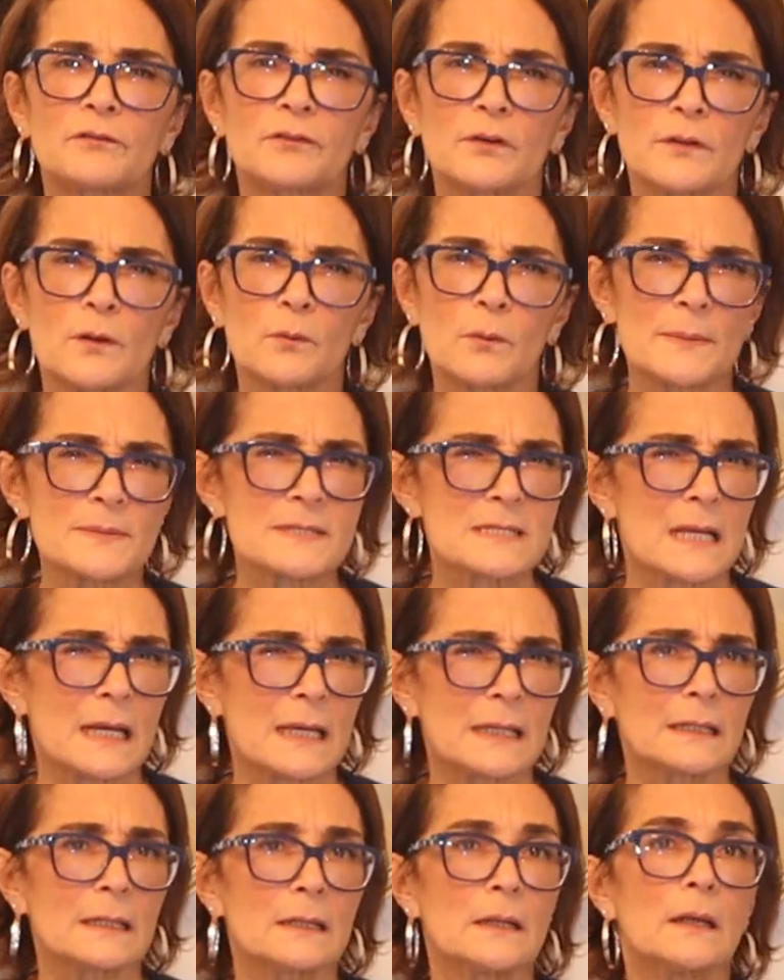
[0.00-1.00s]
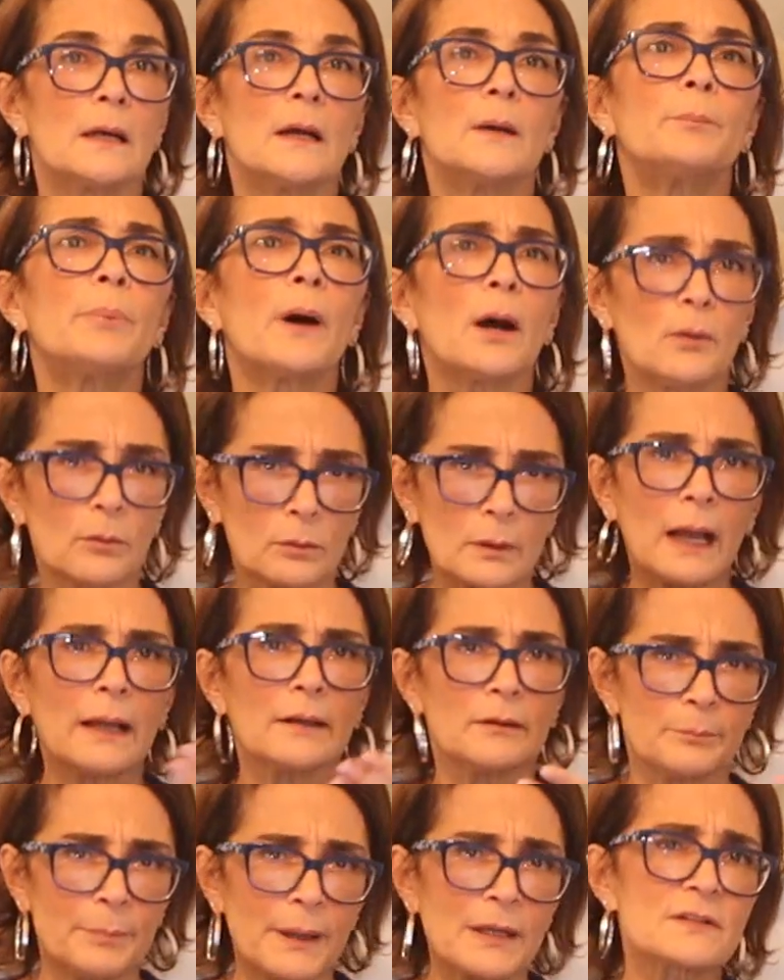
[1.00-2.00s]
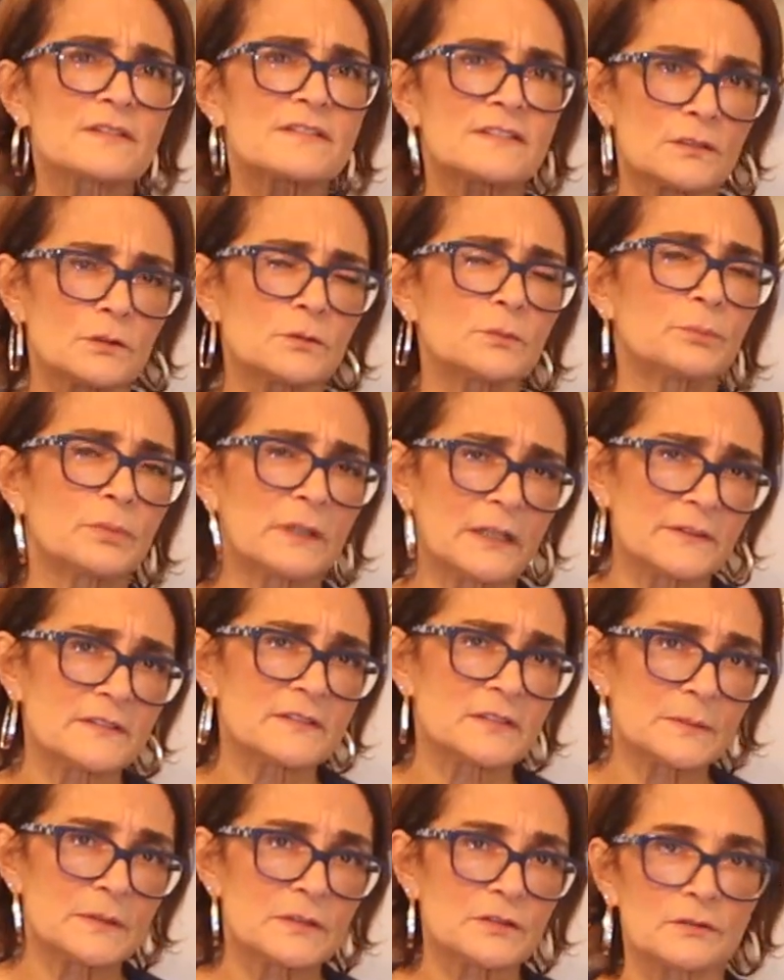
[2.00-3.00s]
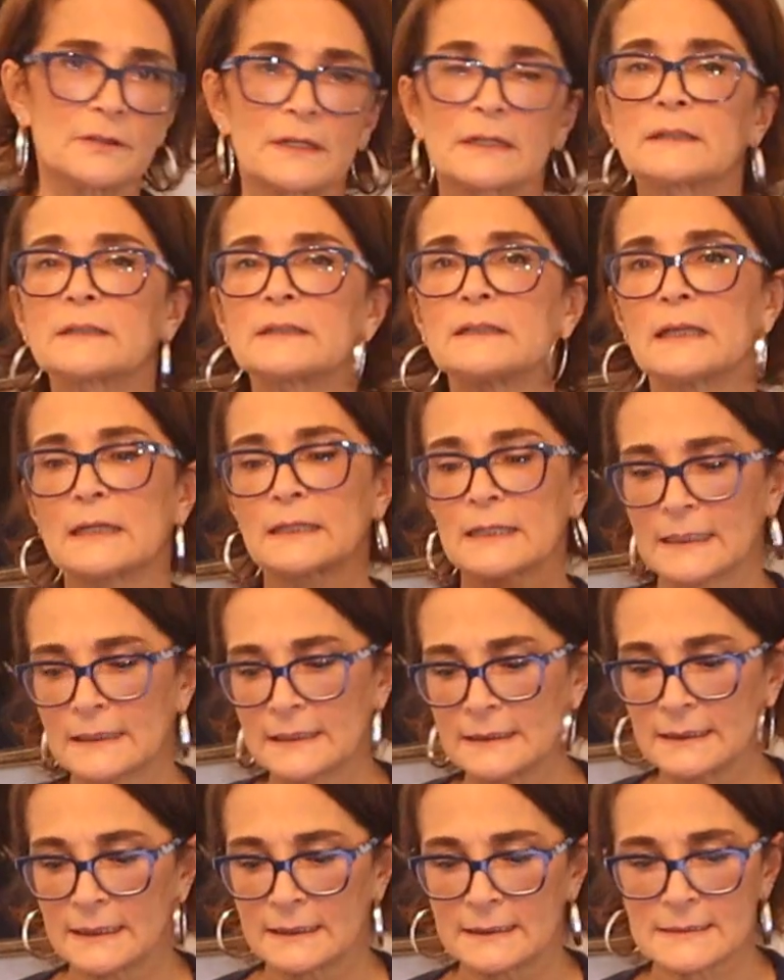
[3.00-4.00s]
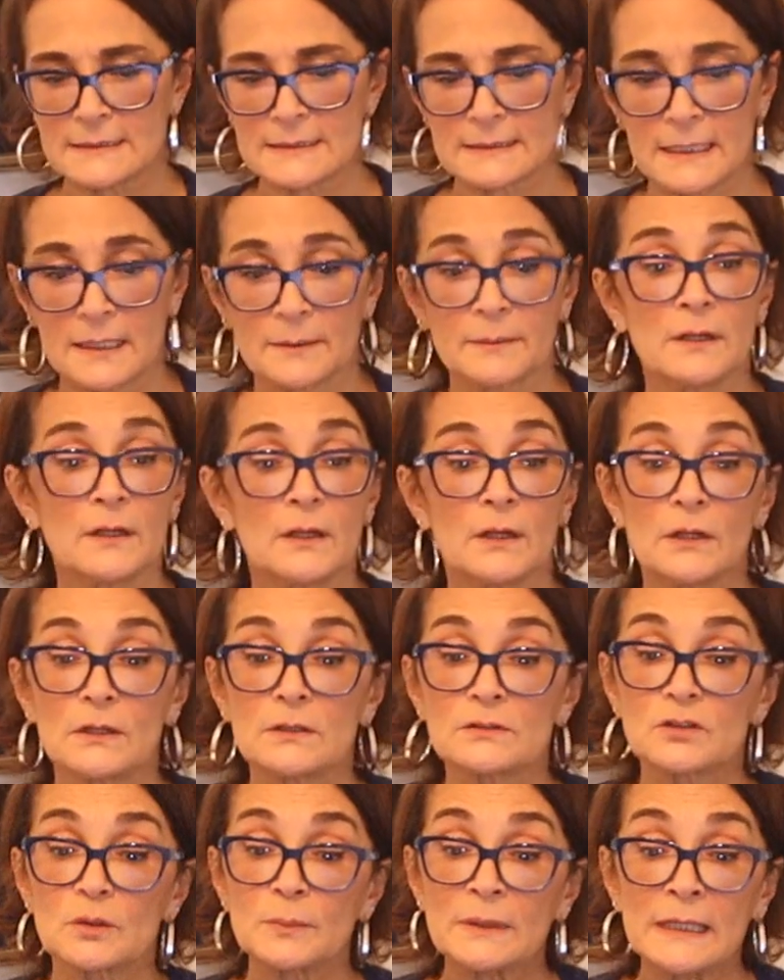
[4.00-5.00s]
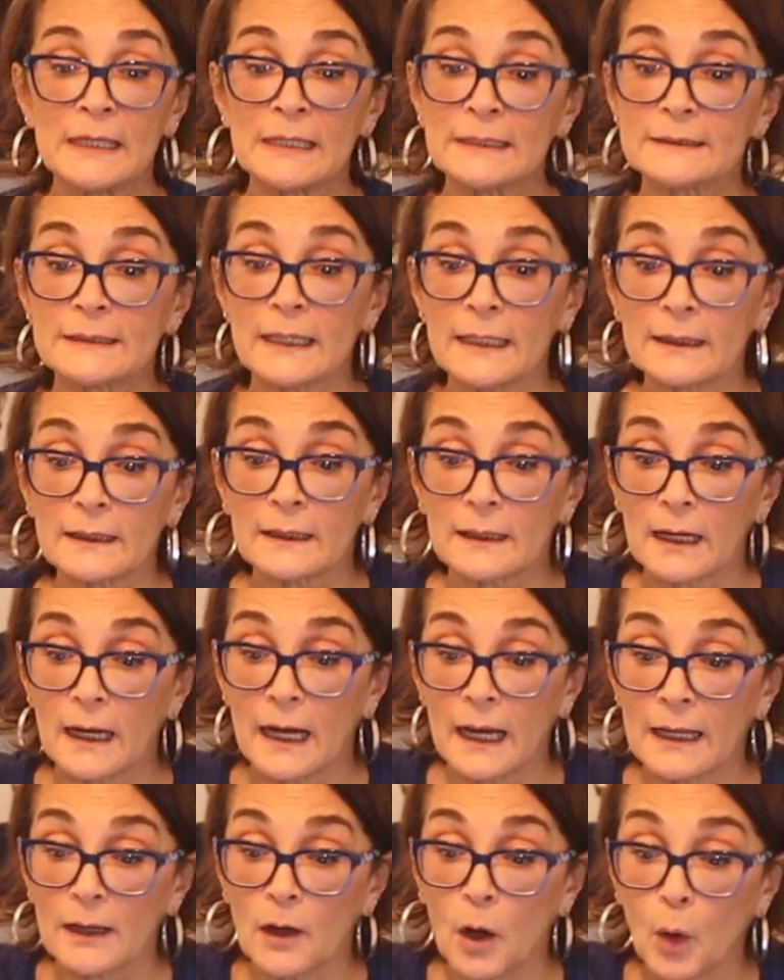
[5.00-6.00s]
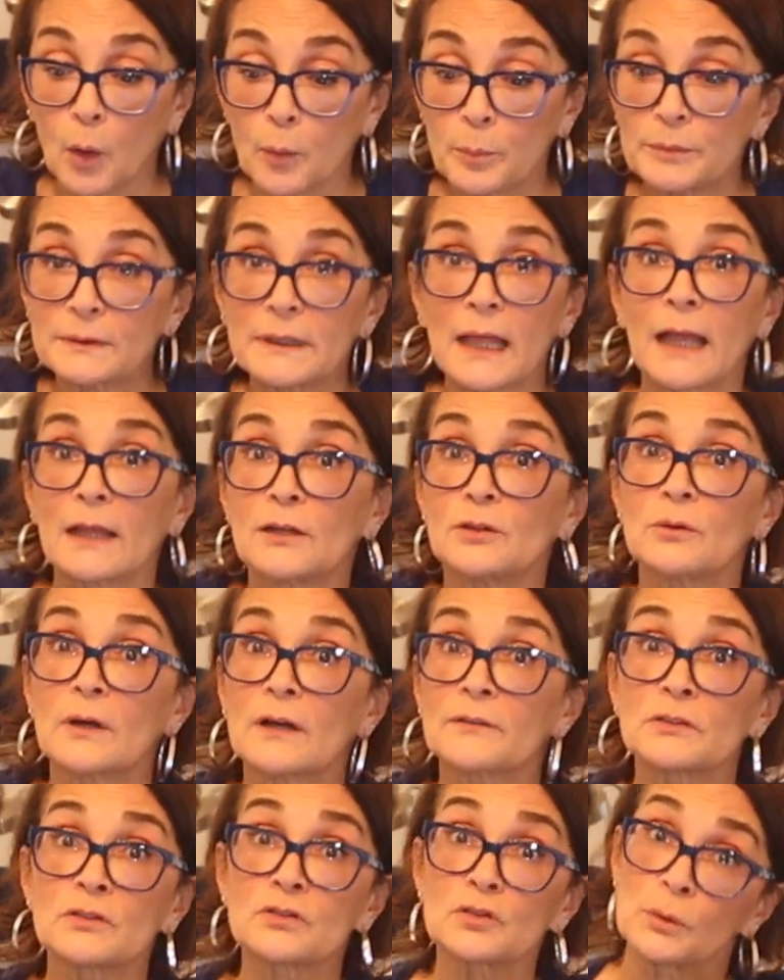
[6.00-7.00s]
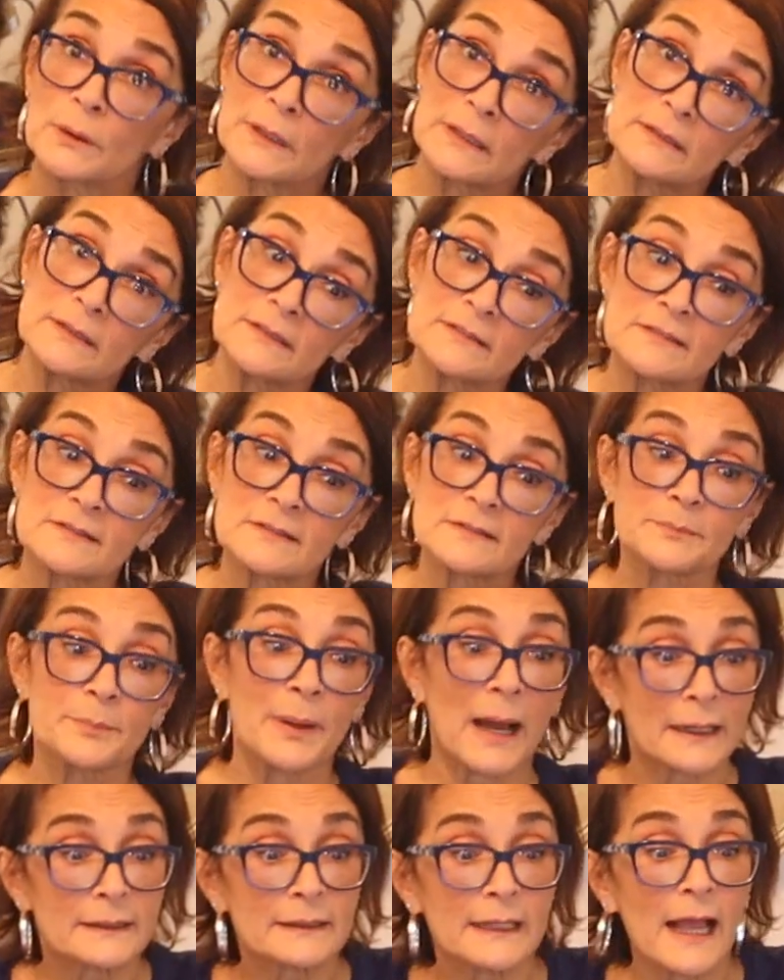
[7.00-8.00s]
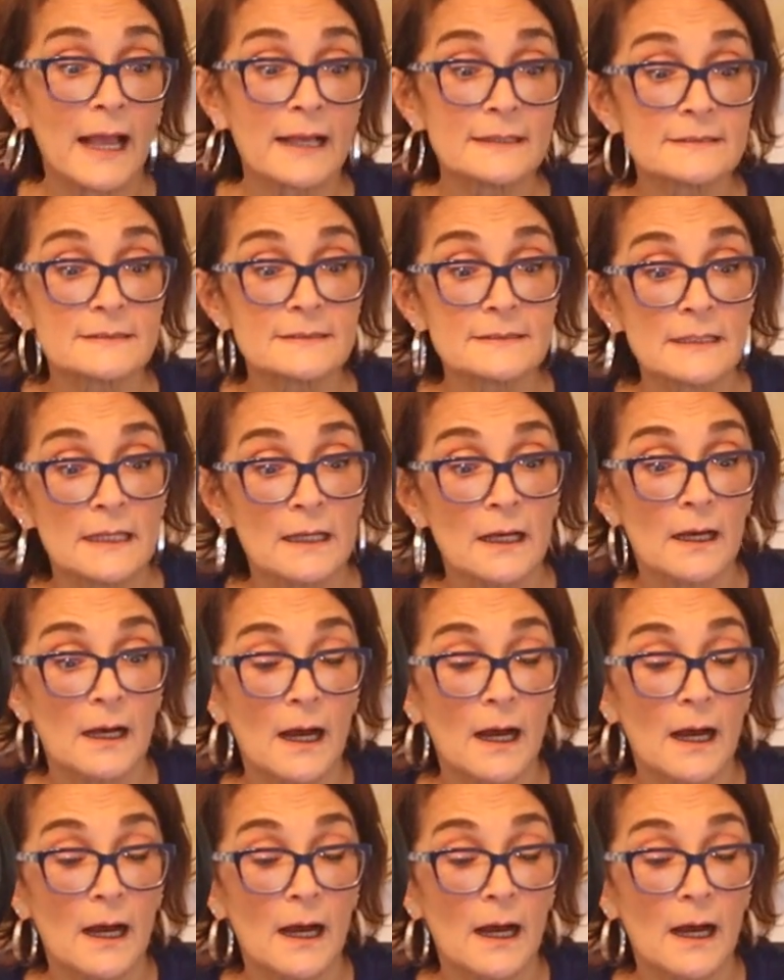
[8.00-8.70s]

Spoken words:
for their website, but better still, give it to me directly and I can get it to them. So mi gente, I hope that you have enjoyed this podcast.